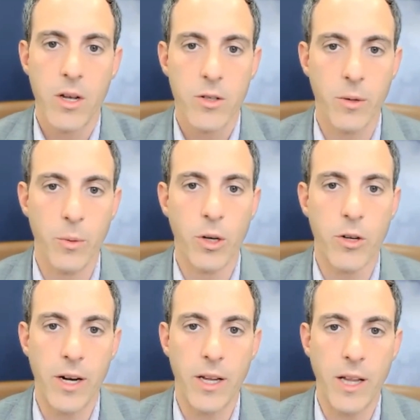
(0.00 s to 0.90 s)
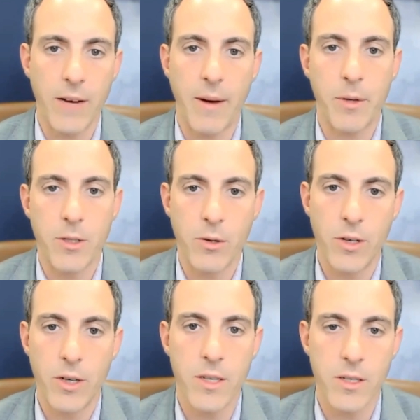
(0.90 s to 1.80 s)
So it will create a lot of
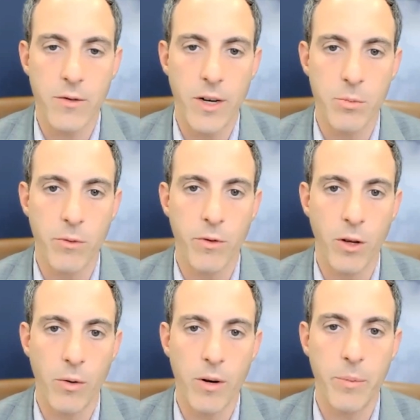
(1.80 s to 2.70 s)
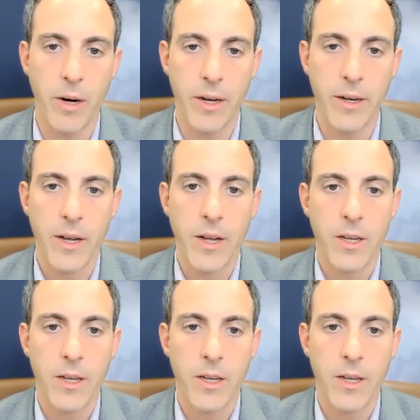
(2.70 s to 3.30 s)
opportunities as rates move lower, but